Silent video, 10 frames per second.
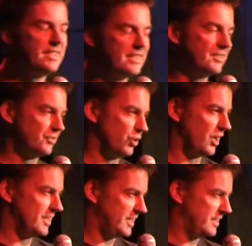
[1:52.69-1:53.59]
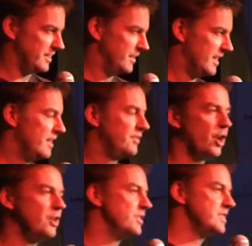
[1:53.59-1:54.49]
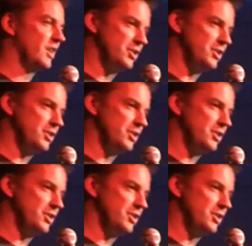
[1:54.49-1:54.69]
This is all I needed. The only reason I